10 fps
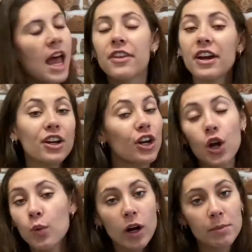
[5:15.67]
There are no
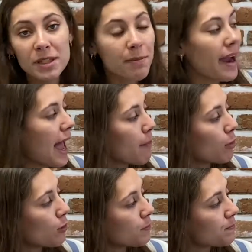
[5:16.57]
worms in my
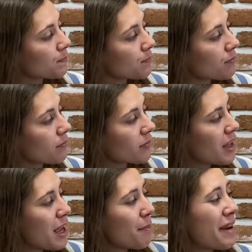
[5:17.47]
apple,
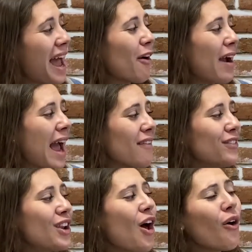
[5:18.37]
but now I have
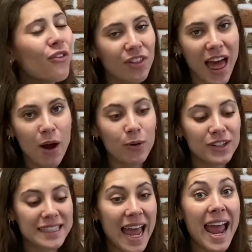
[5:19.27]
no
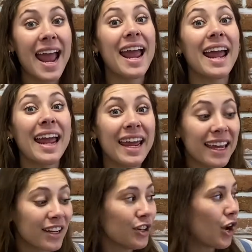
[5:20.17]
flowers
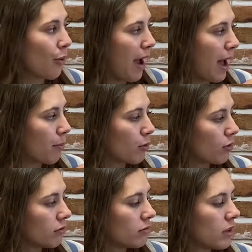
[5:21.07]
and no apple.